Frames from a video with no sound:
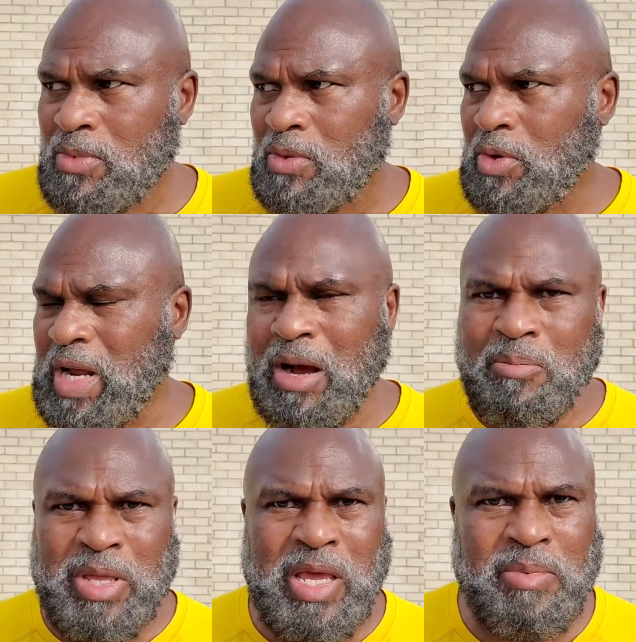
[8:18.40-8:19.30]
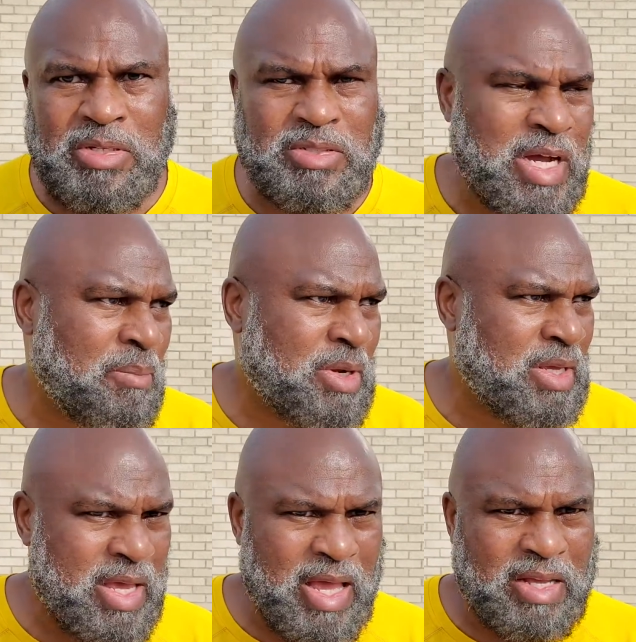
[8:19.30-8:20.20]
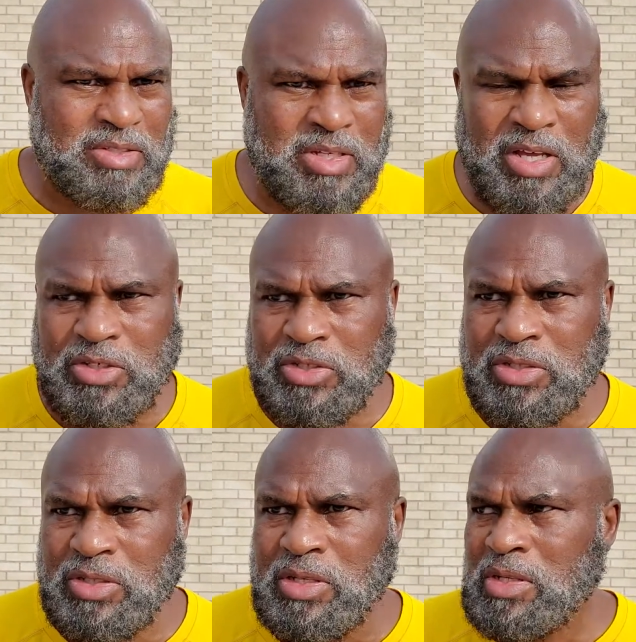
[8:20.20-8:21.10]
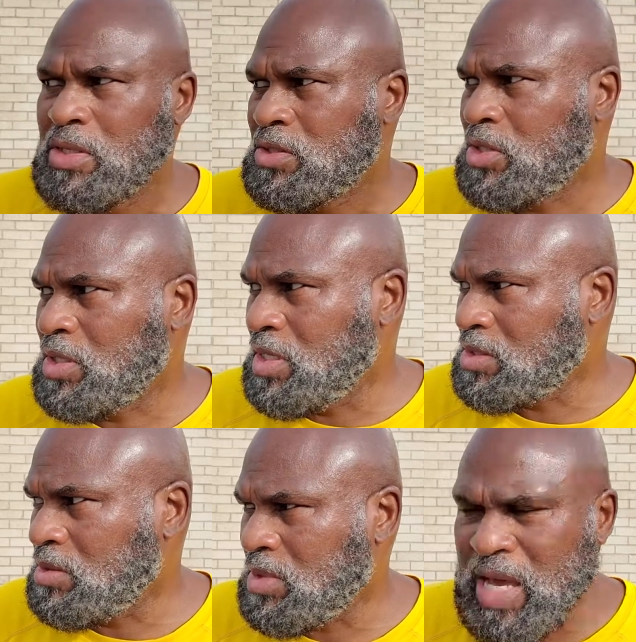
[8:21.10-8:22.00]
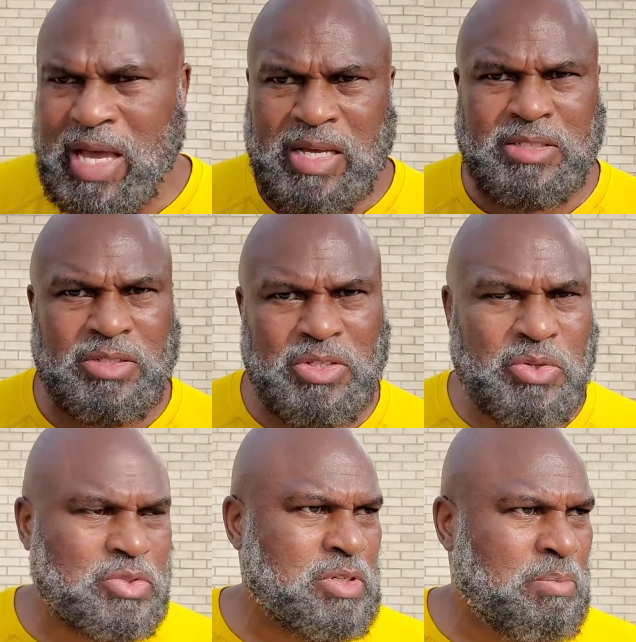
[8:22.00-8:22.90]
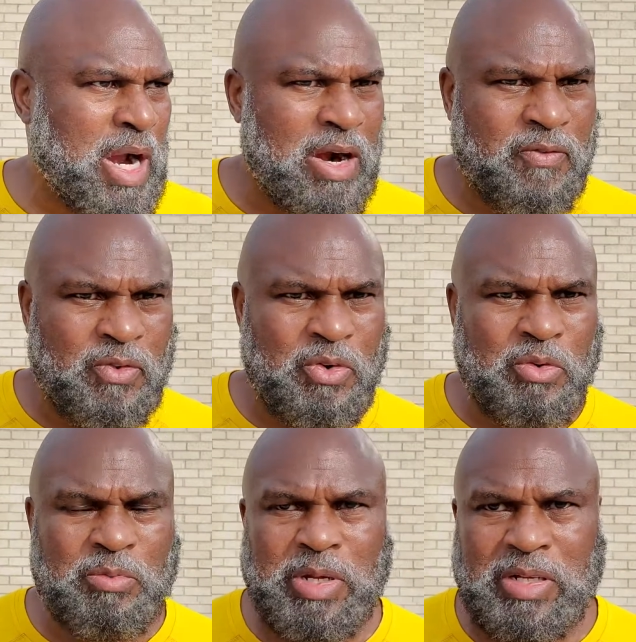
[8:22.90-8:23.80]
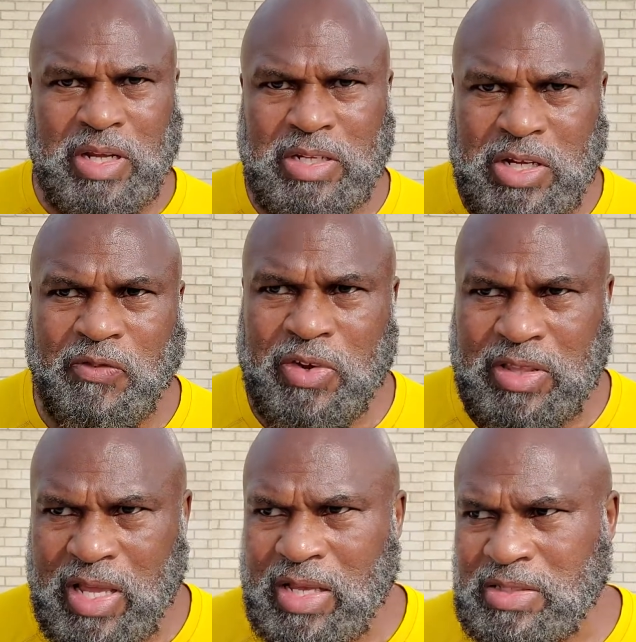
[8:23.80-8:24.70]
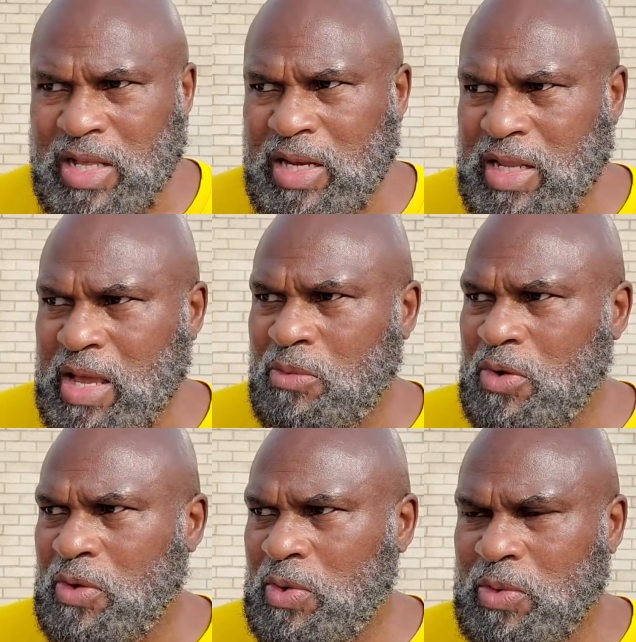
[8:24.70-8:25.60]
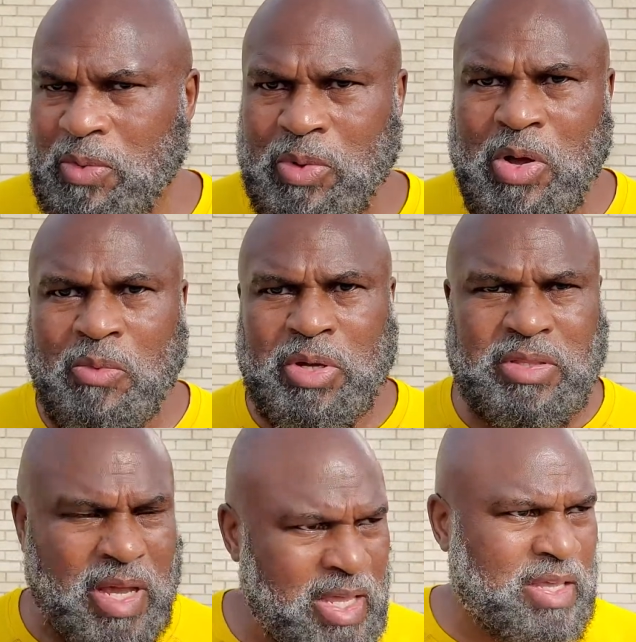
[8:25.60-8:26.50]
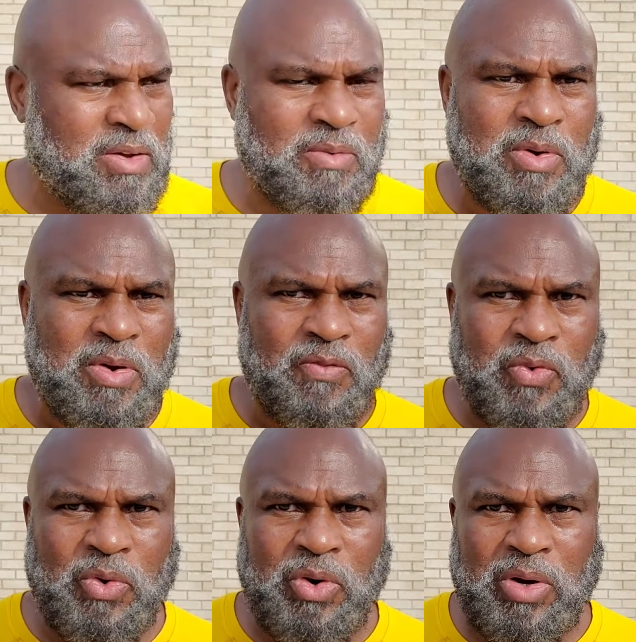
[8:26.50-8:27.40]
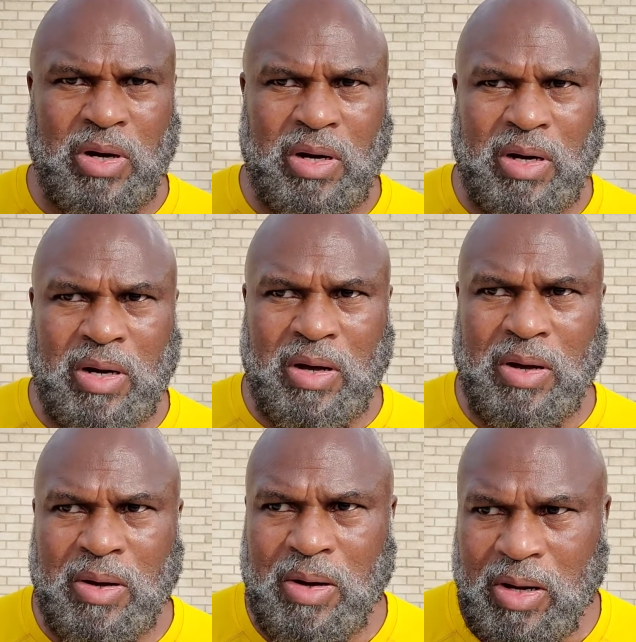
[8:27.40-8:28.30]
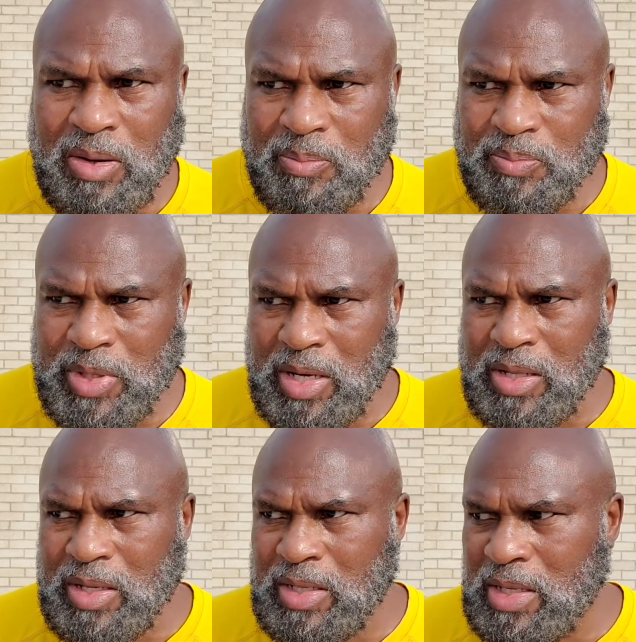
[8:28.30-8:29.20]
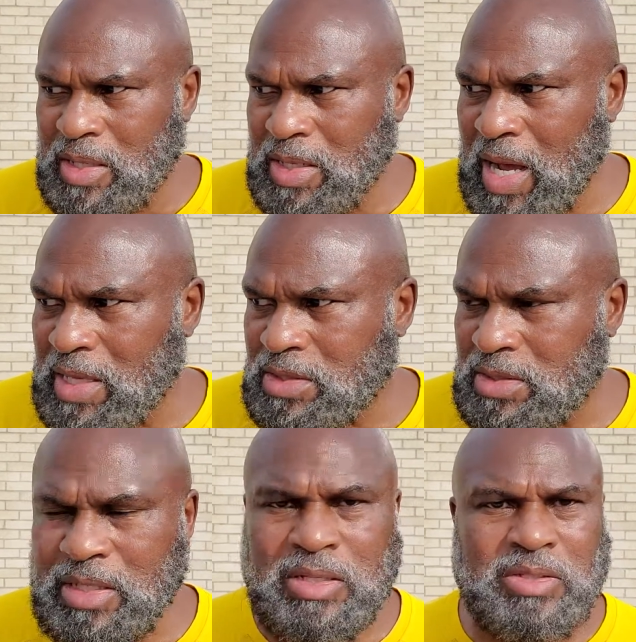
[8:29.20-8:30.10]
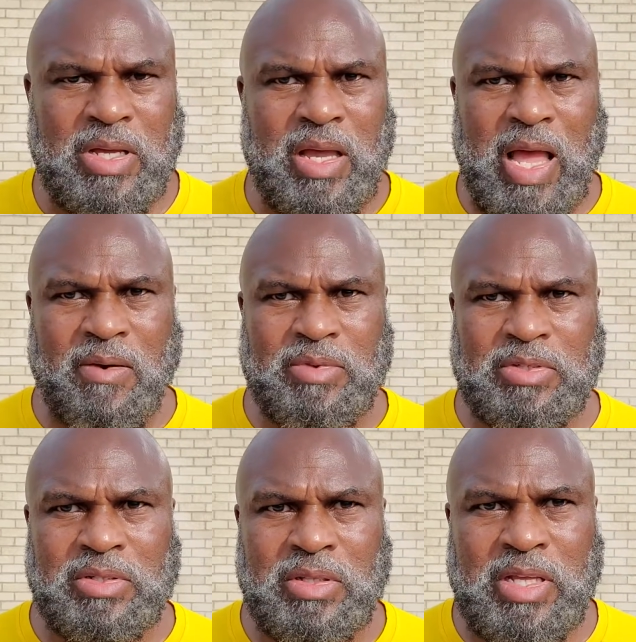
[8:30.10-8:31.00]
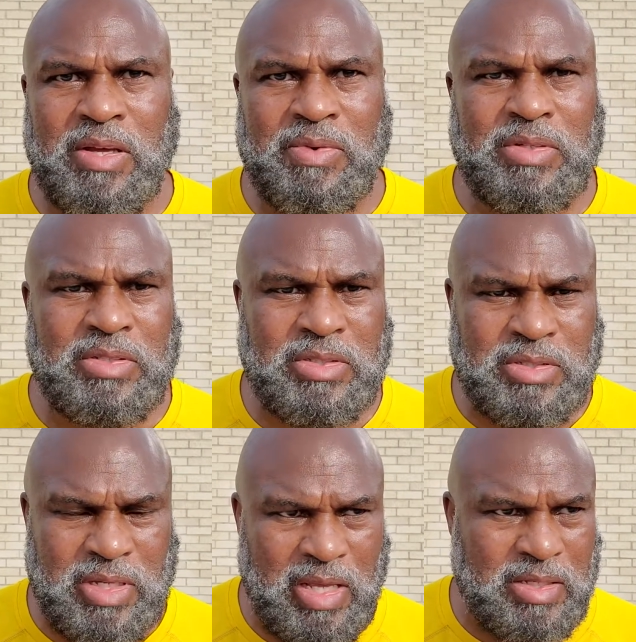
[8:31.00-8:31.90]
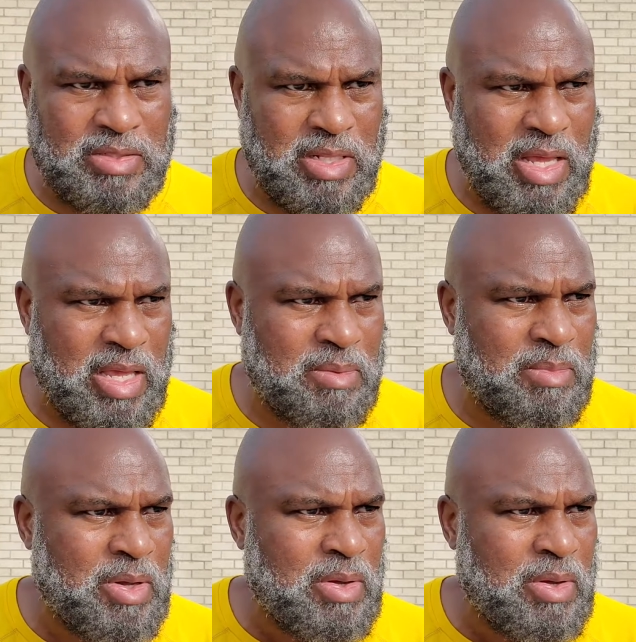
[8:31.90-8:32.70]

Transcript: without being able to stop at a gas station to get some gas and use the bathroom and, and different things like that. We, we, we thank him for uh, uh, um, uh, not still having to live in the in slave